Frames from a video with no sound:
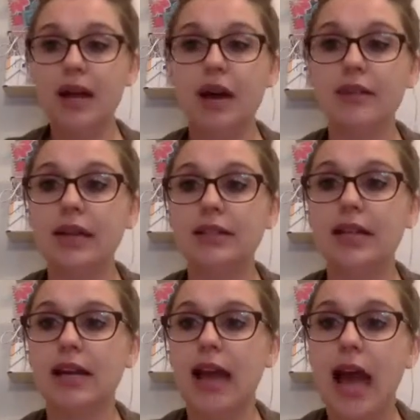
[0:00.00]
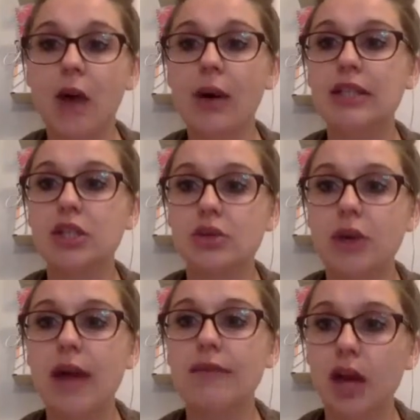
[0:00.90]
authentic. How has
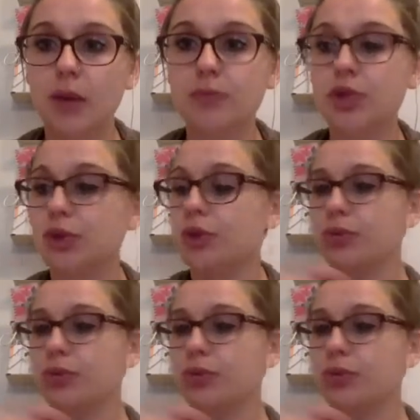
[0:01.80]
Thrive helped you?